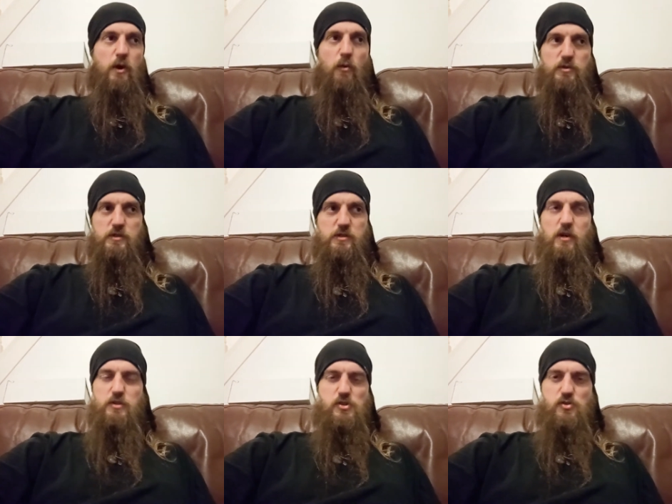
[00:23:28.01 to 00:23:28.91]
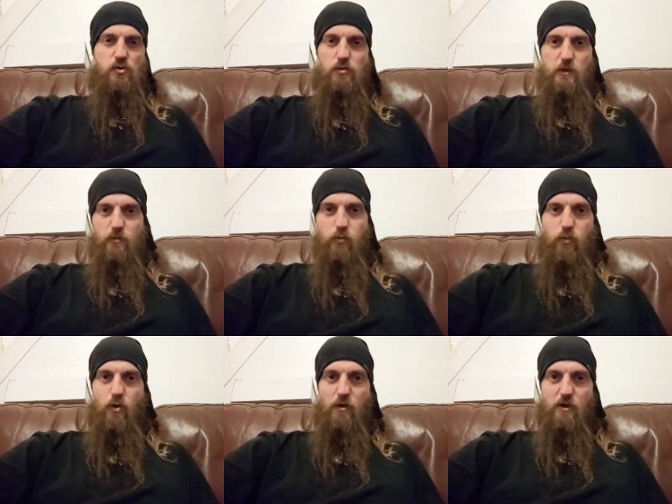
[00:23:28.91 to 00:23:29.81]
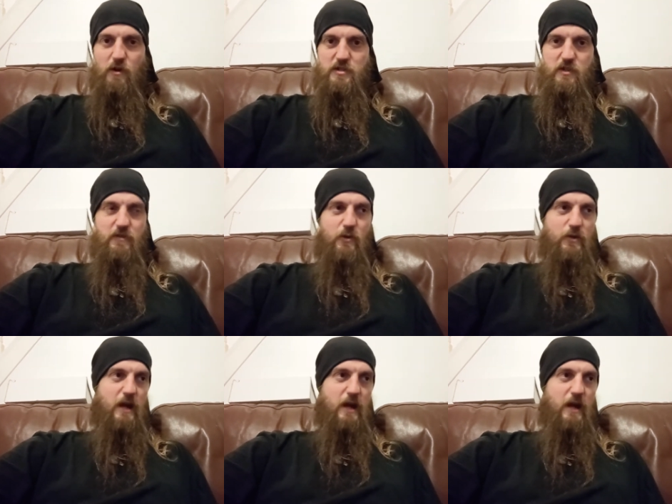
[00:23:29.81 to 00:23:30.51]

but I wasn't entirely sure like what kind of stuff that